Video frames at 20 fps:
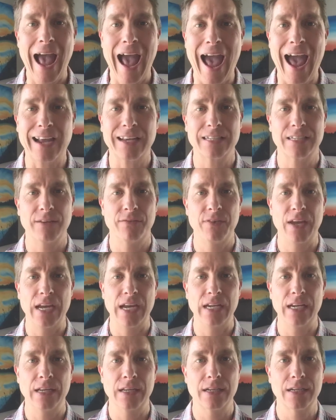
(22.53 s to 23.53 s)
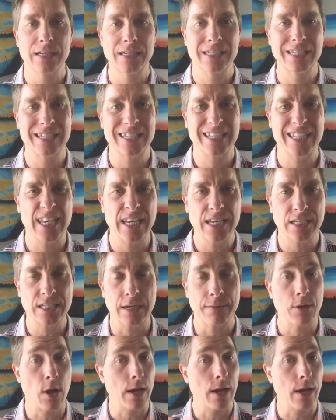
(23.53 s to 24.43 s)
activating system?